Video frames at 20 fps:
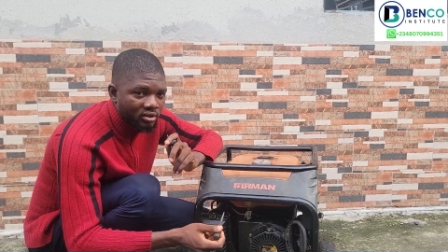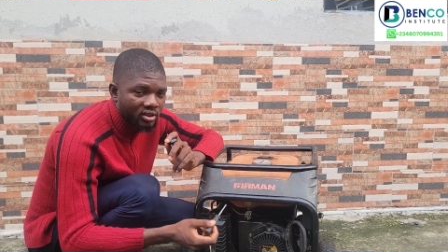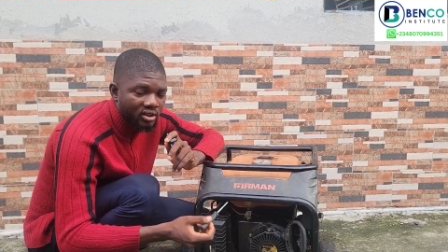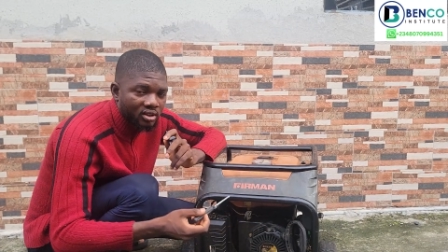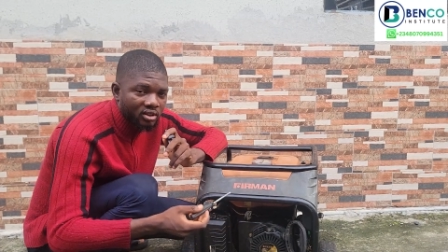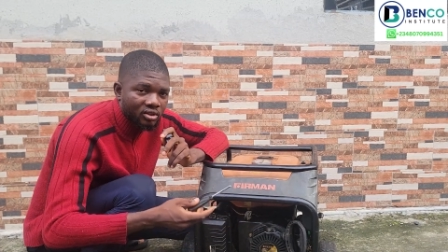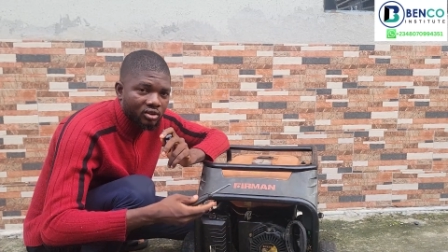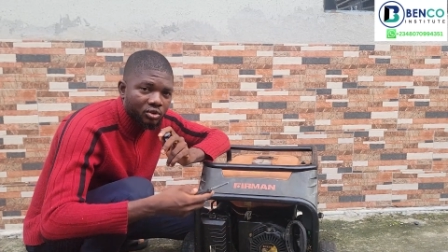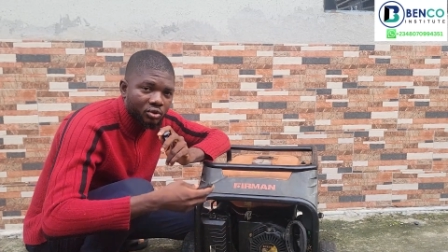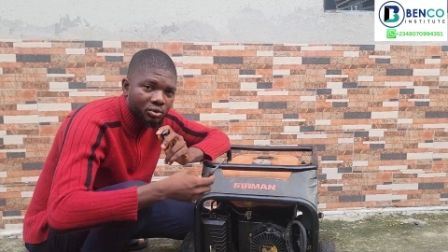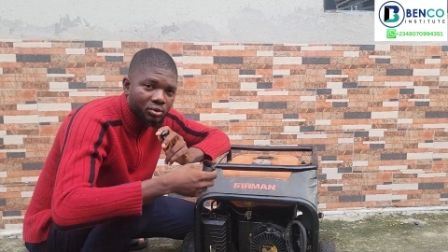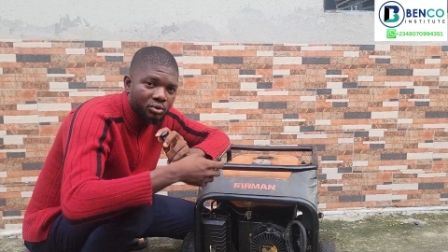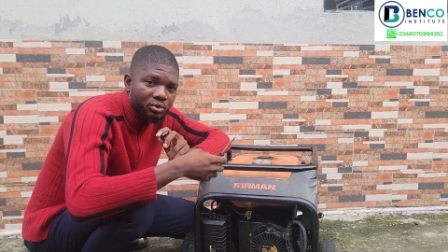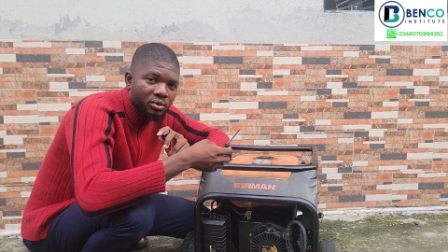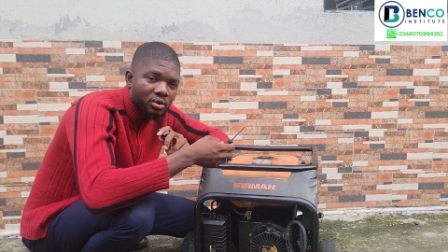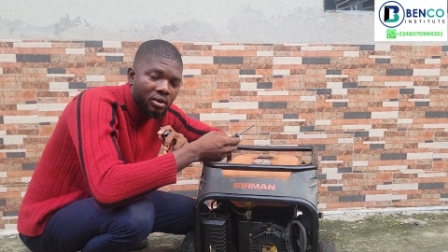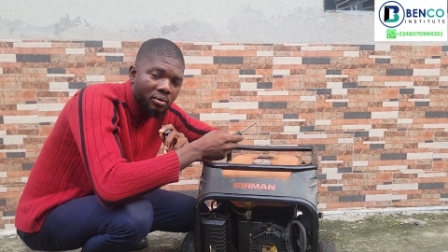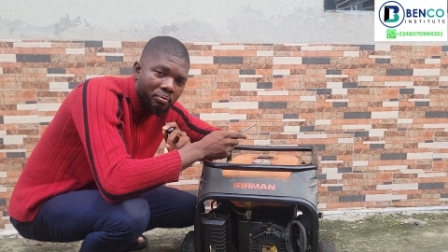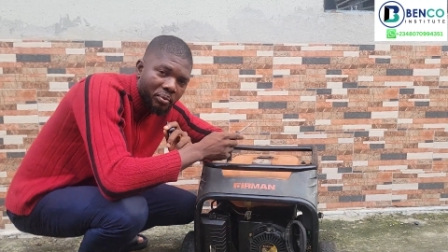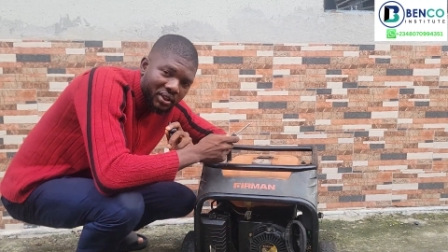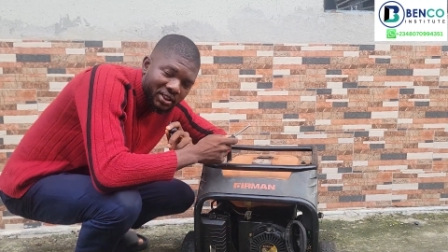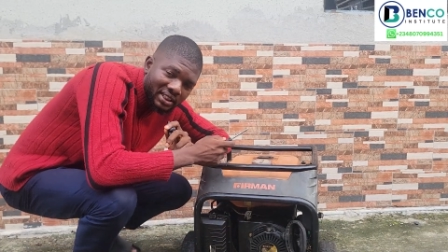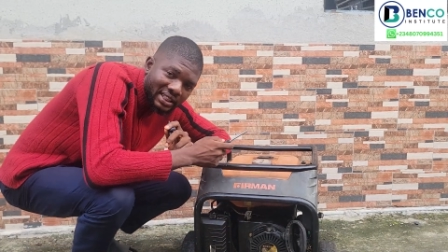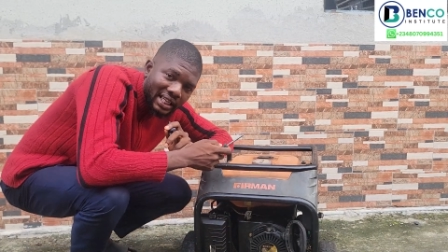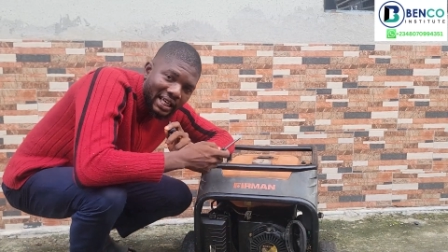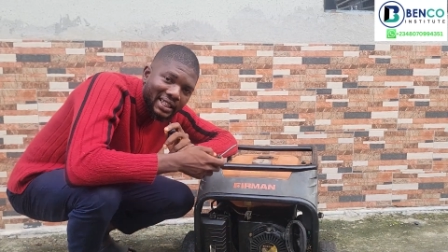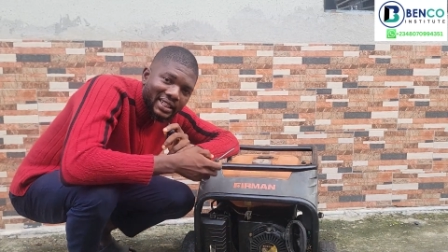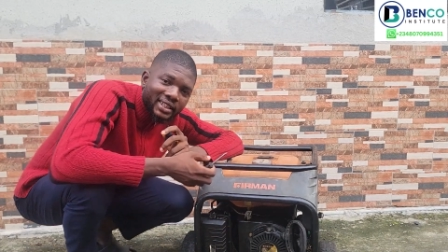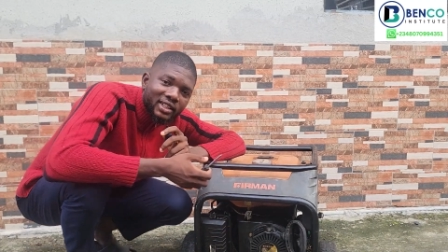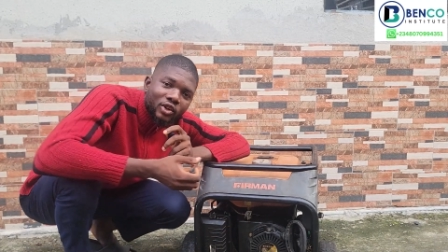This screw
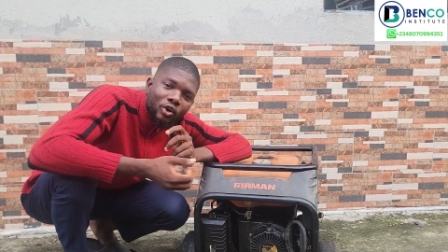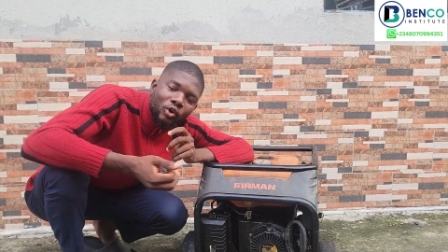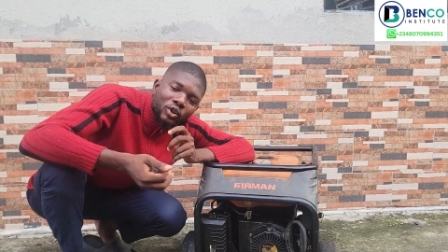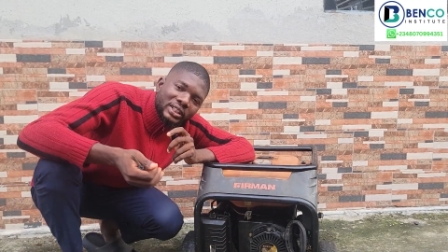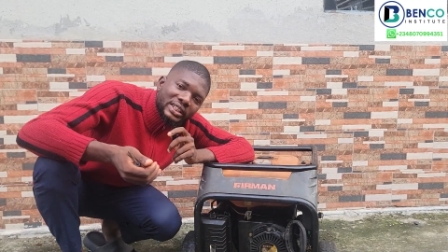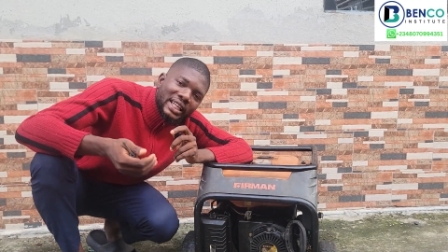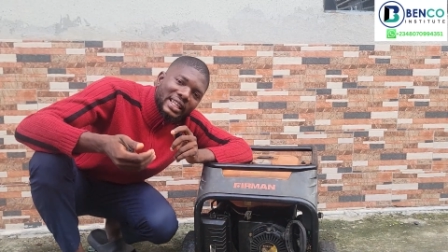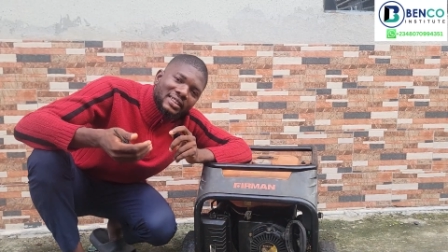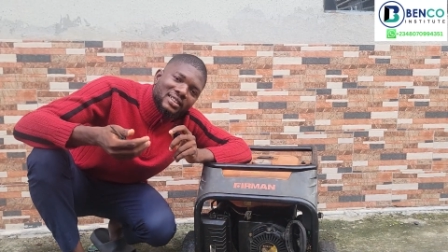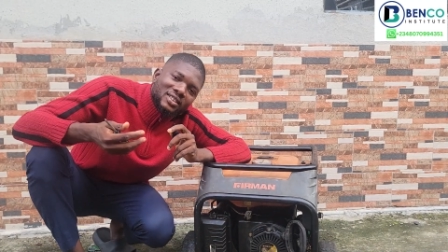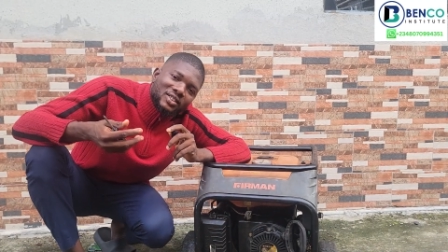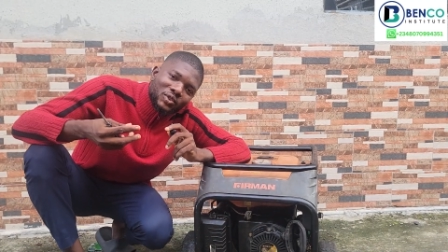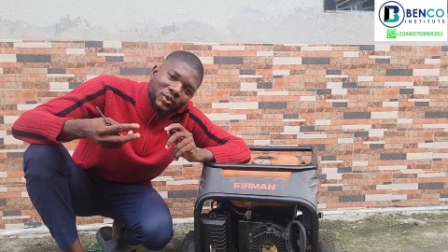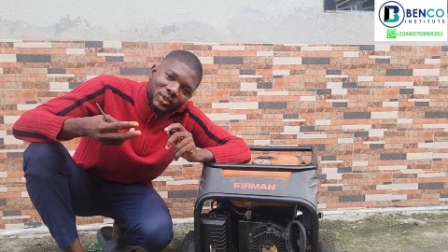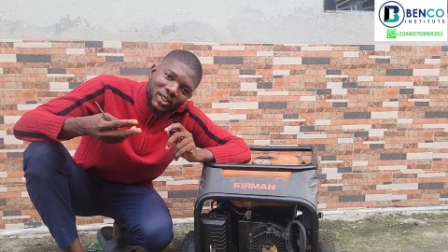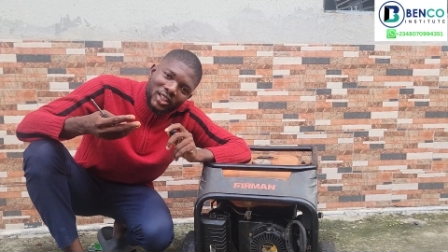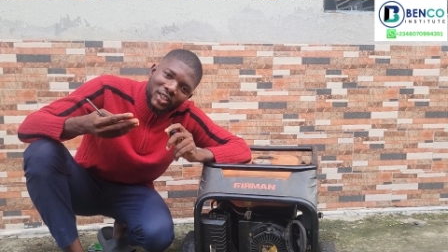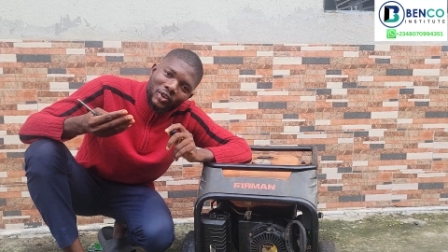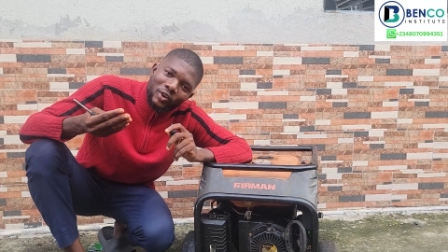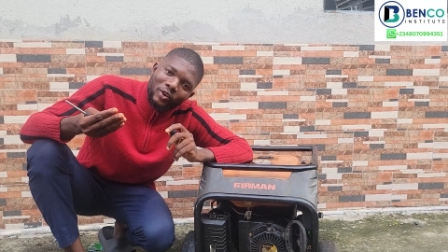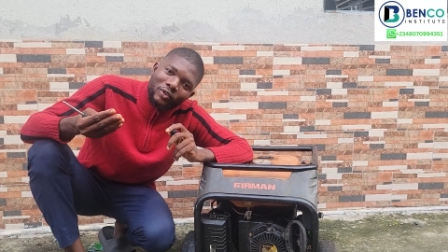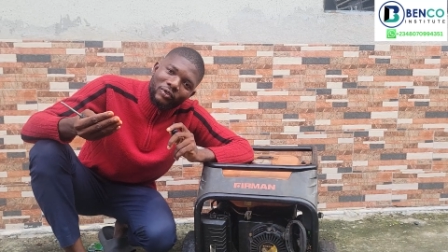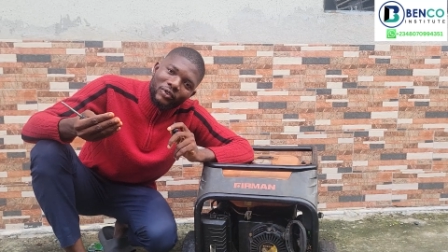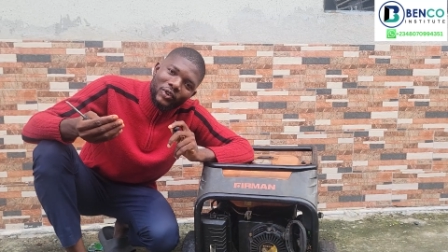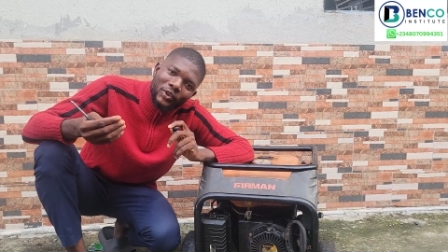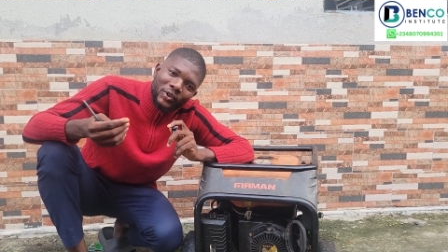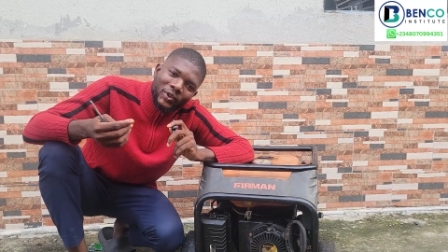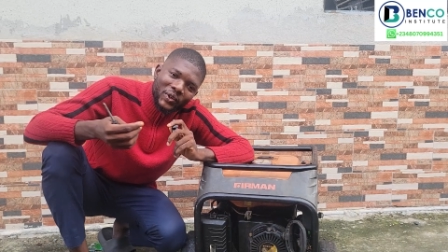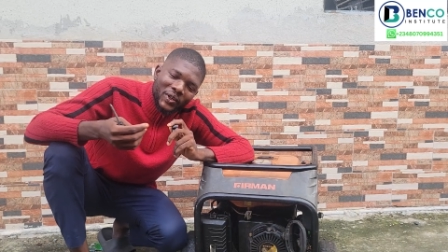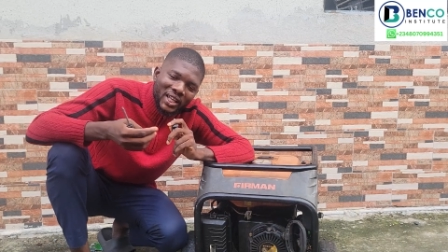basically connects to the
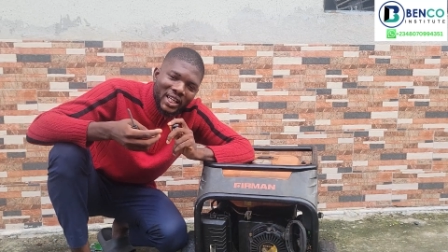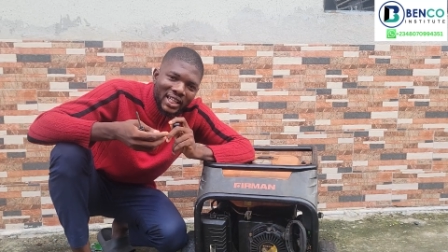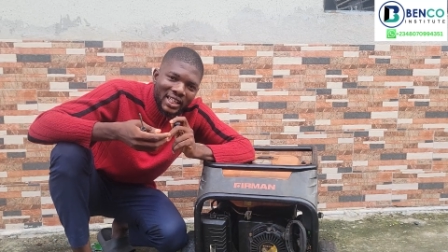governor